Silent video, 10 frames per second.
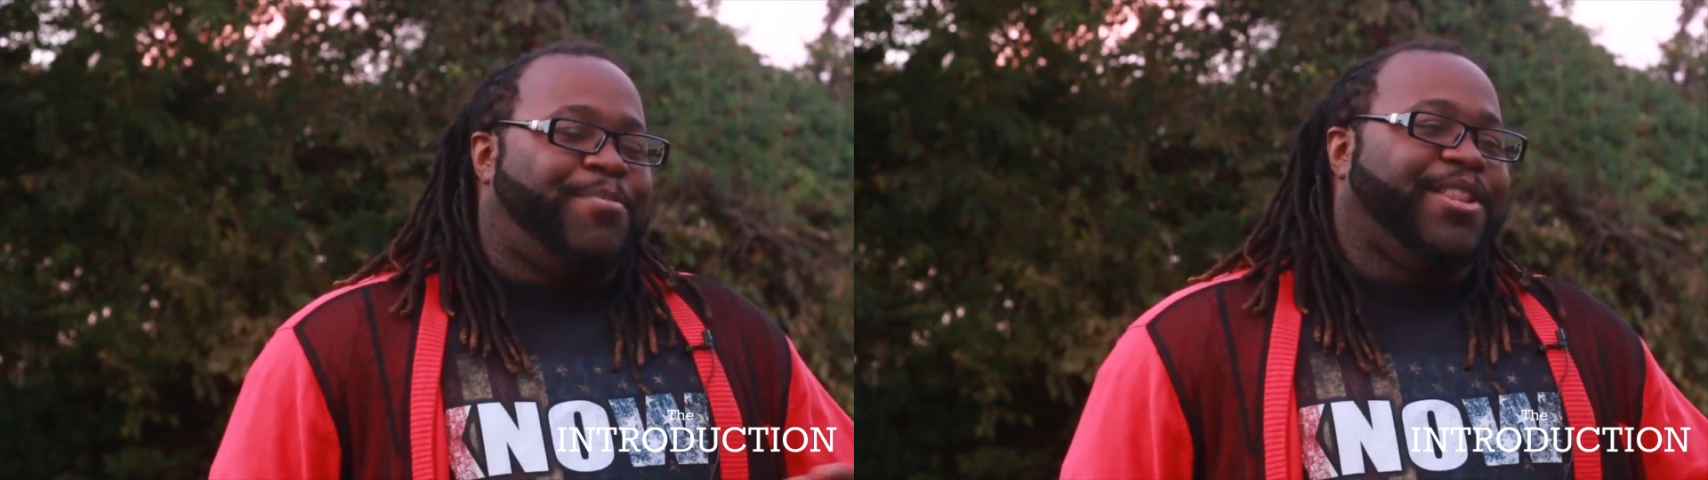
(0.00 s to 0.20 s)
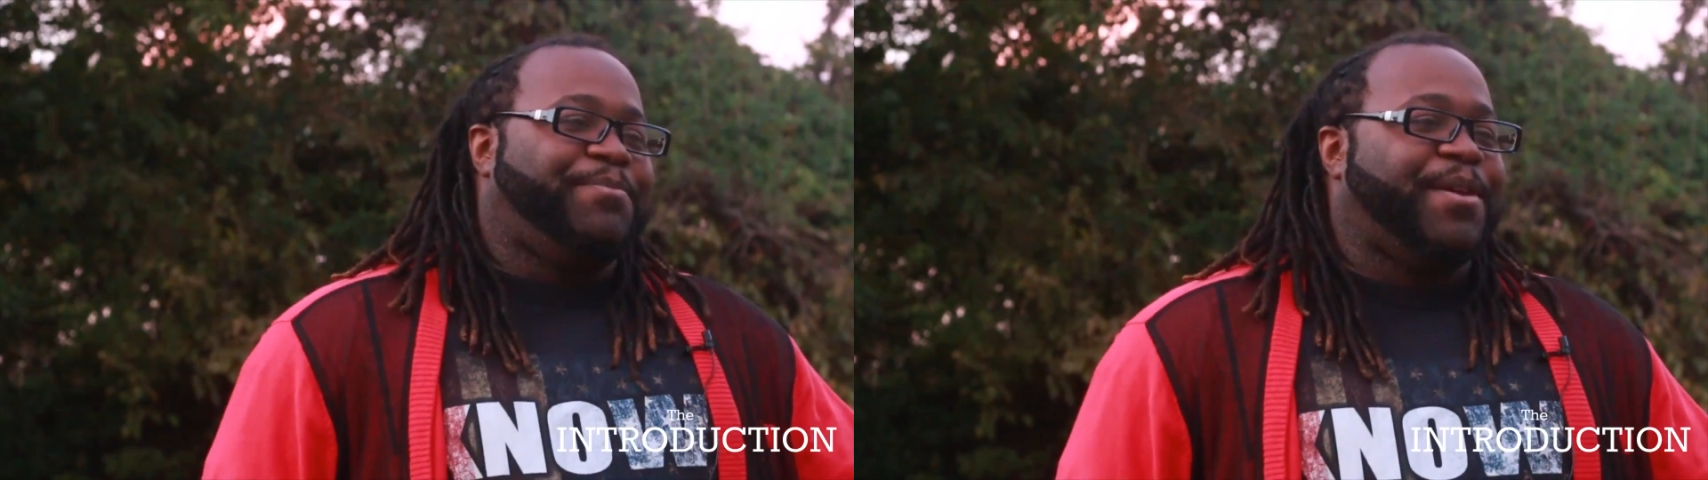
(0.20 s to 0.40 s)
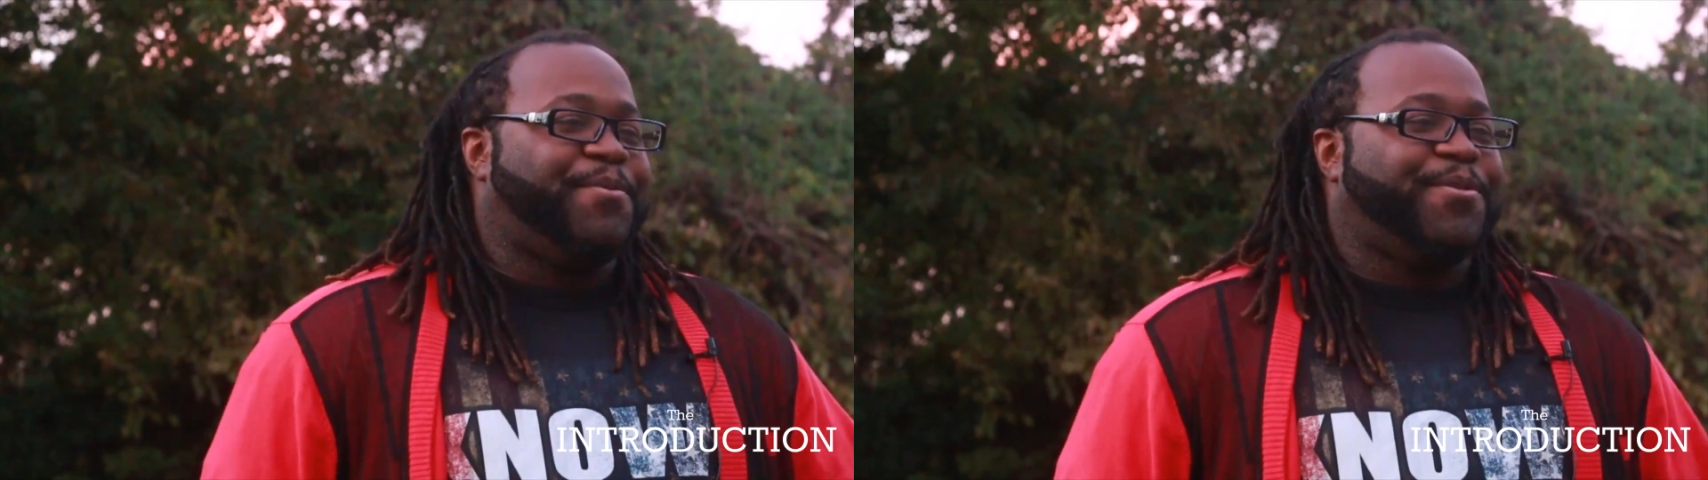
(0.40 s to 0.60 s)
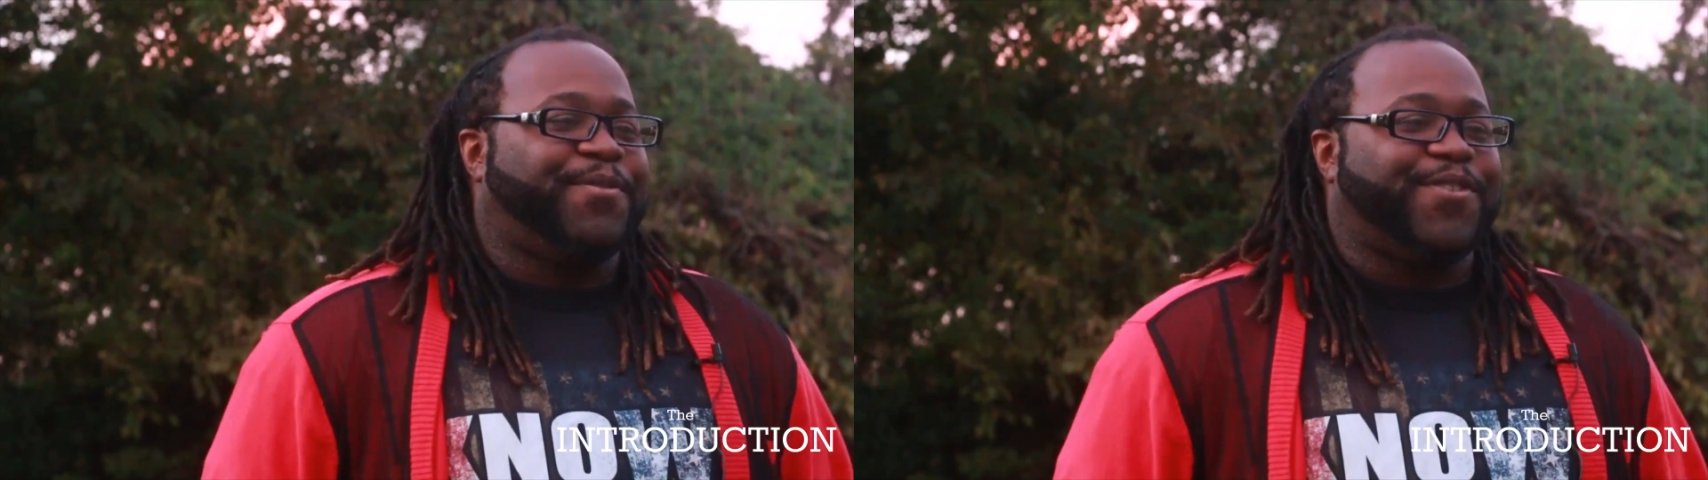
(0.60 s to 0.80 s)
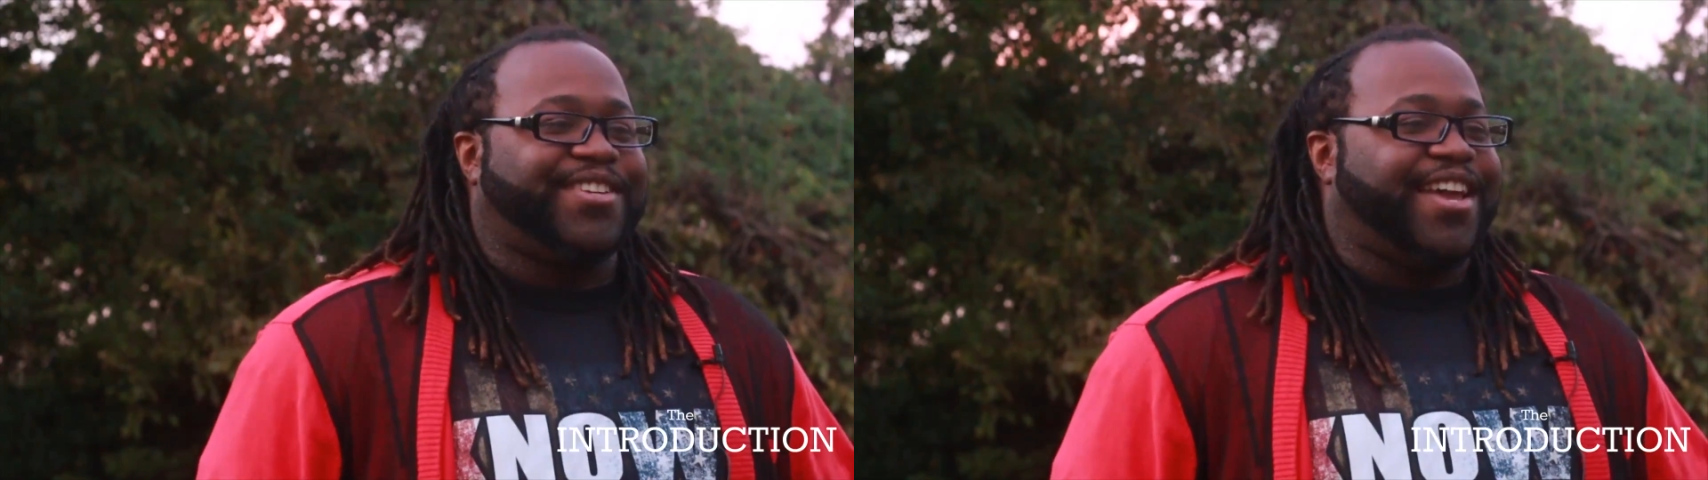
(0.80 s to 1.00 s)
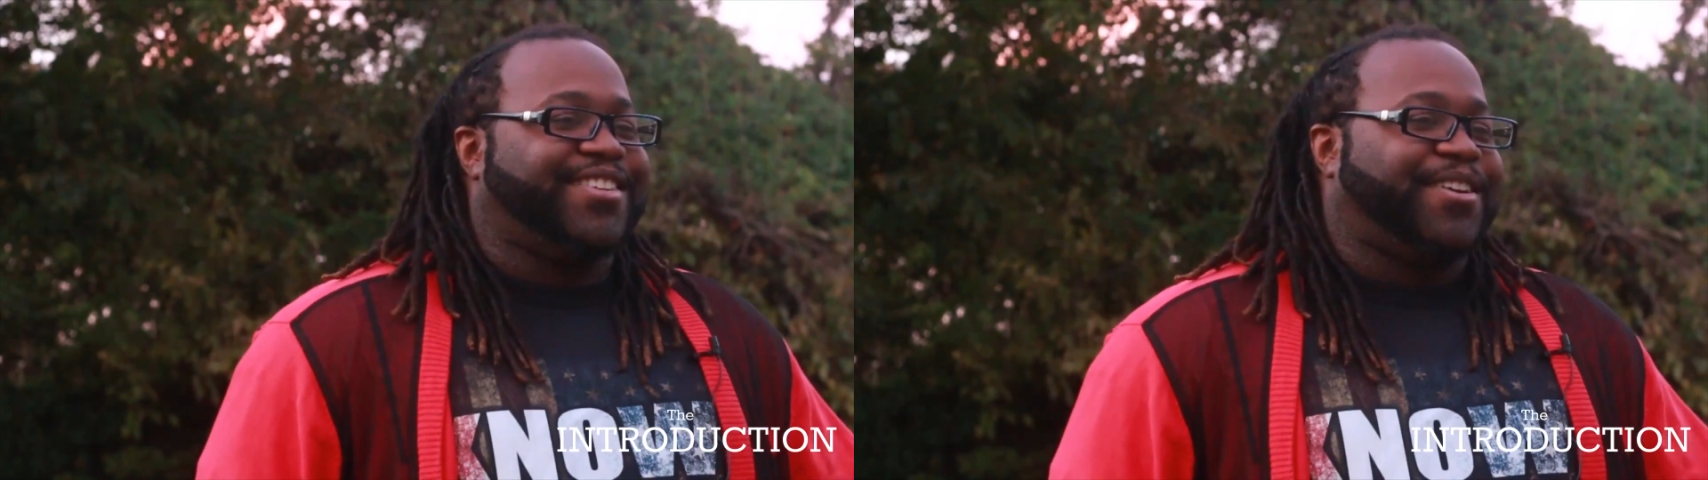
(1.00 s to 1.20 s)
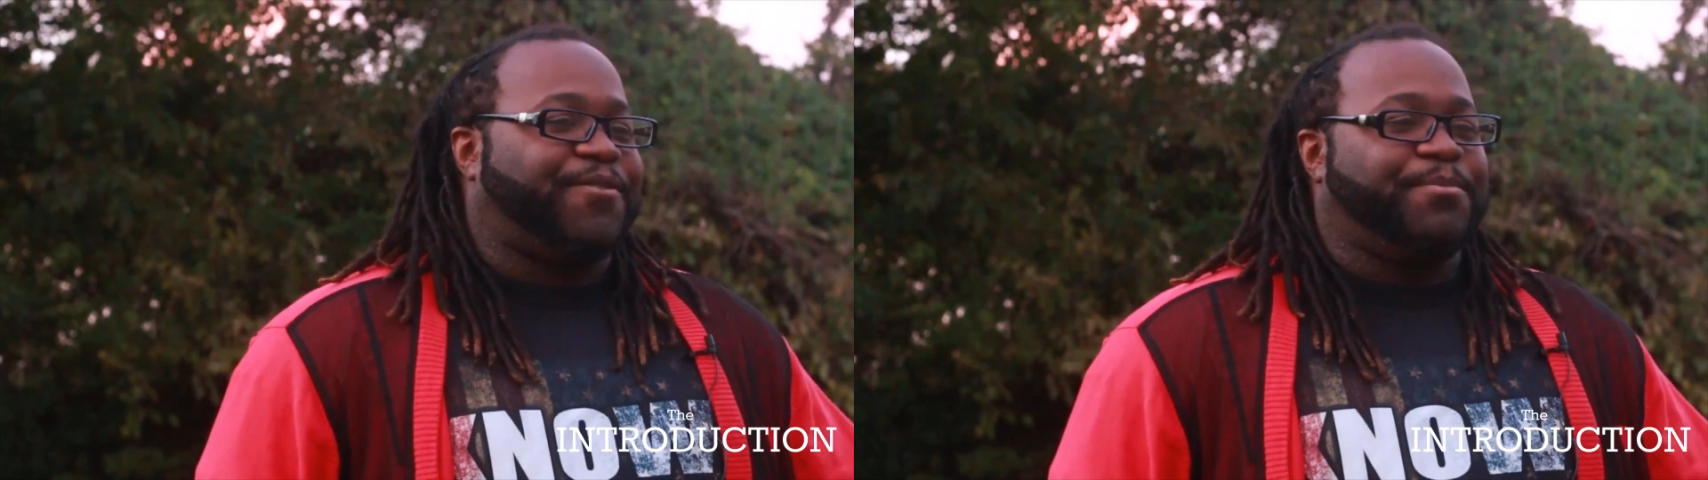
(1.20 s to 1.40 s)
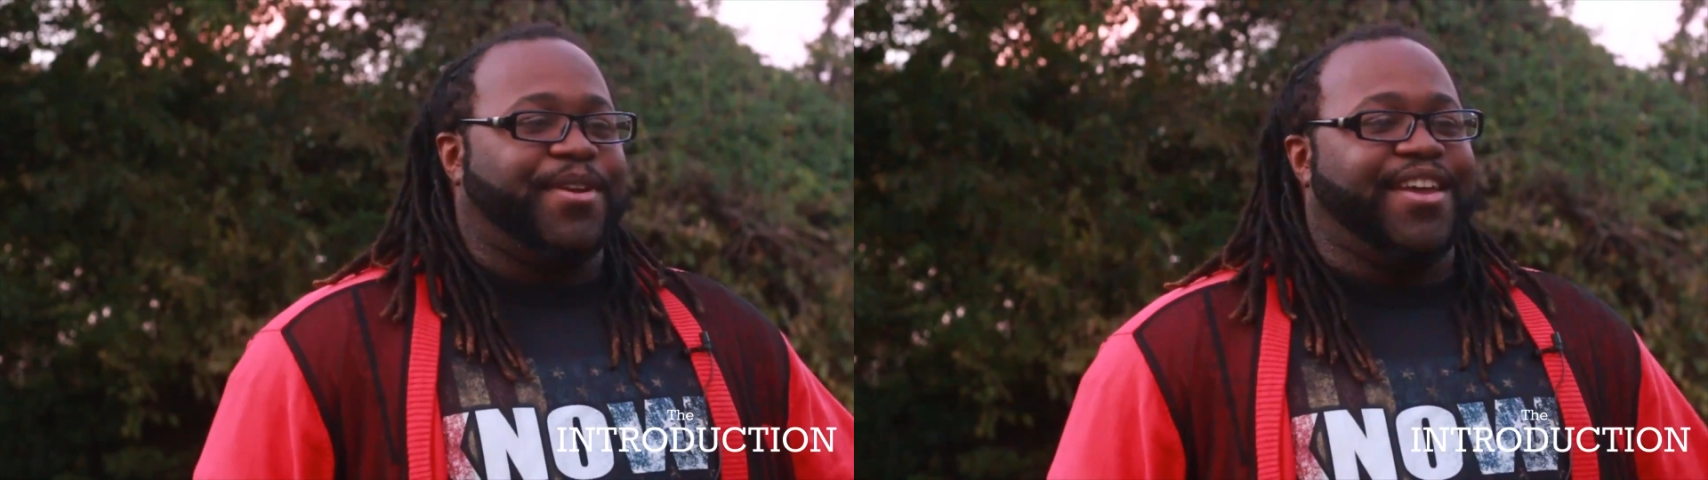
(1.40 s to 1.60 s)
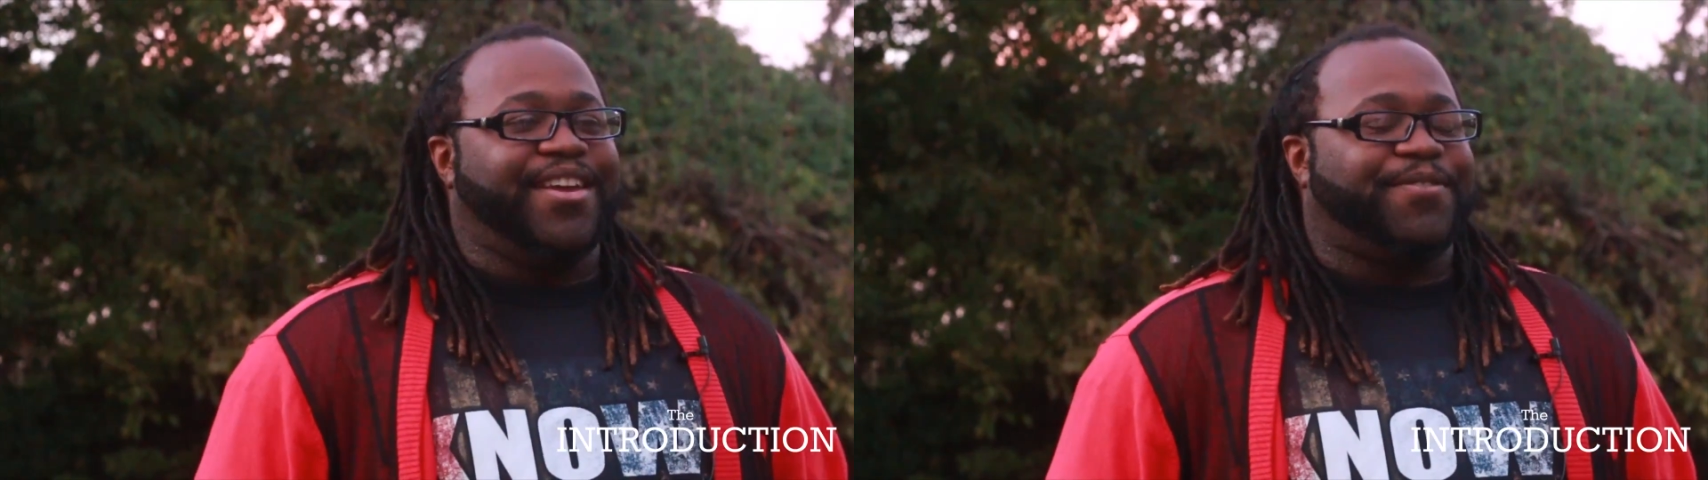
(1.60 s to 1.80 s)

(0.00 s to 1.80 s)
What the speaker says: bullied people for taking stuff from me,